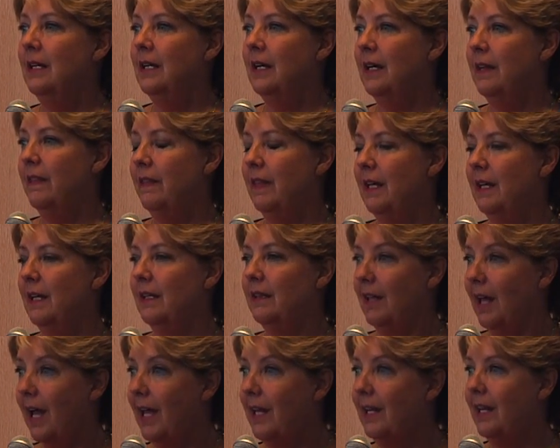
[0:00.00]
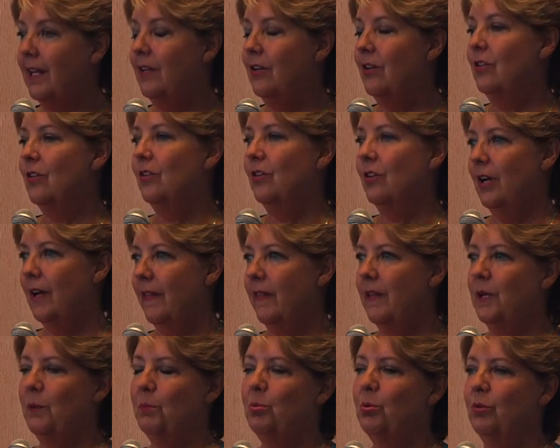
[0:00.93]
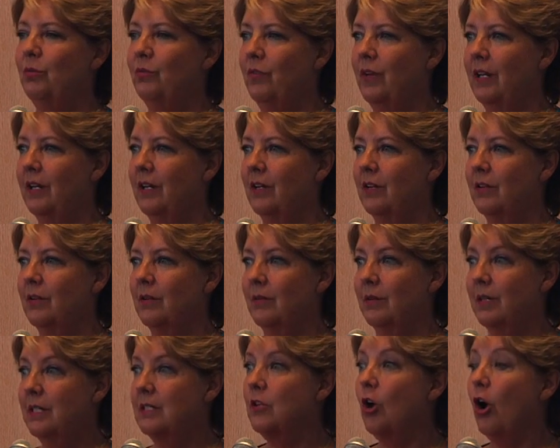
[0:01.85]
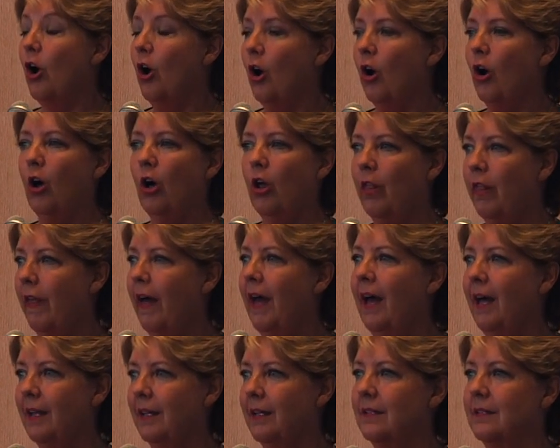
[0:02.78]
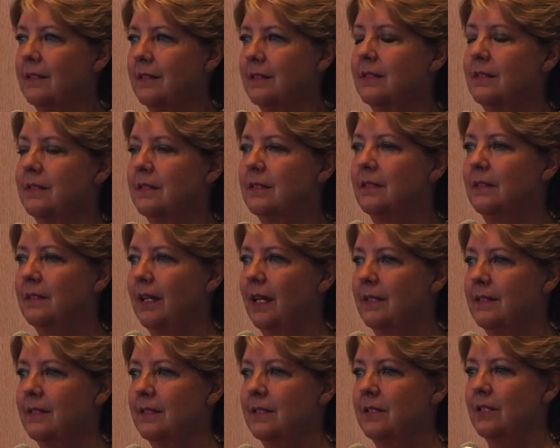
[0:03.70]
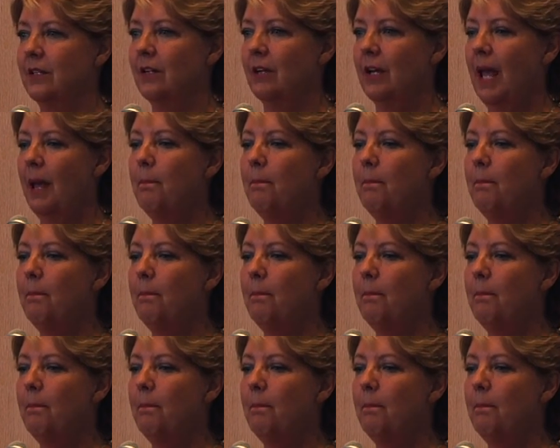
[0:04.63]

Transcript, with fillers: and then a line editor, and then a proof editor, because all that is necessary.